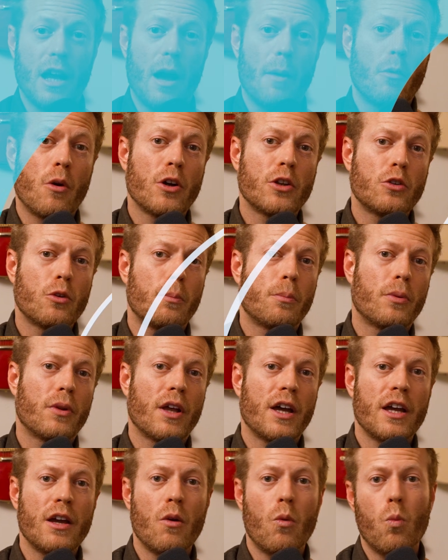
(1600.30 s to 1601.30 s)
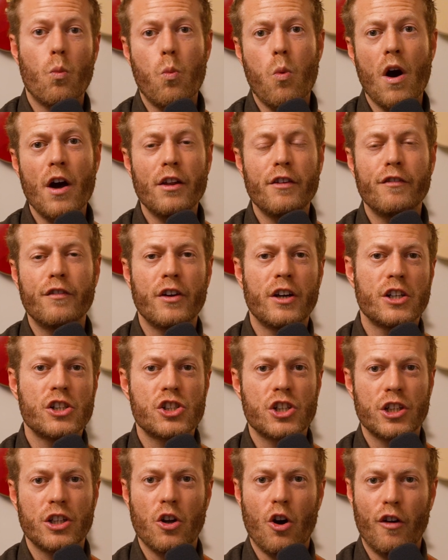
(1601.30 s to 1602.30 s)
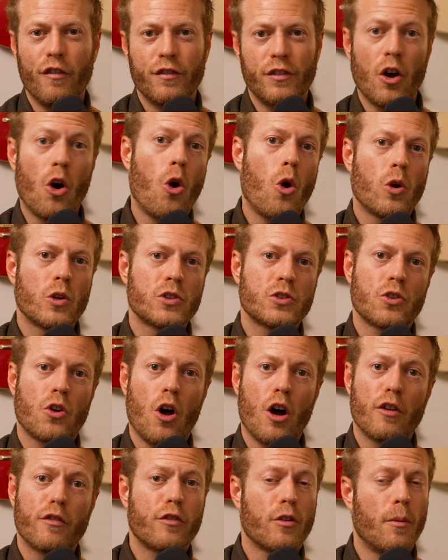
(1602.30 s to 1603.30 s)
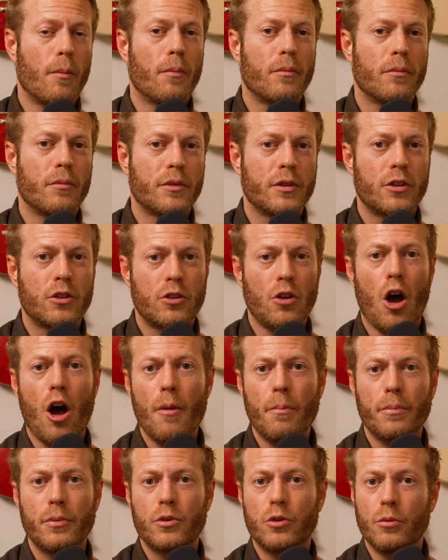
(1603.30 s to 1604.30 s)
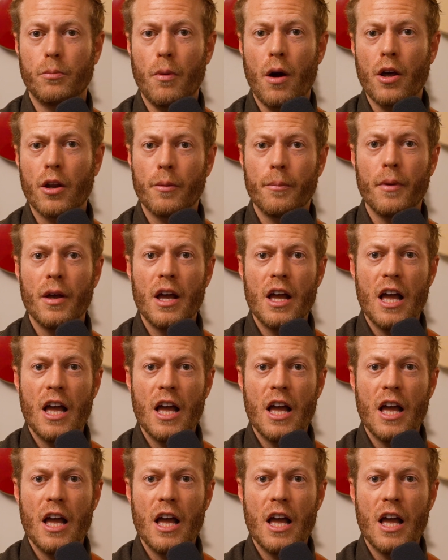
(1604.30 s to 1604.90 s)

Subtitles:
I'm going to play one version of the whole song from top to bottom,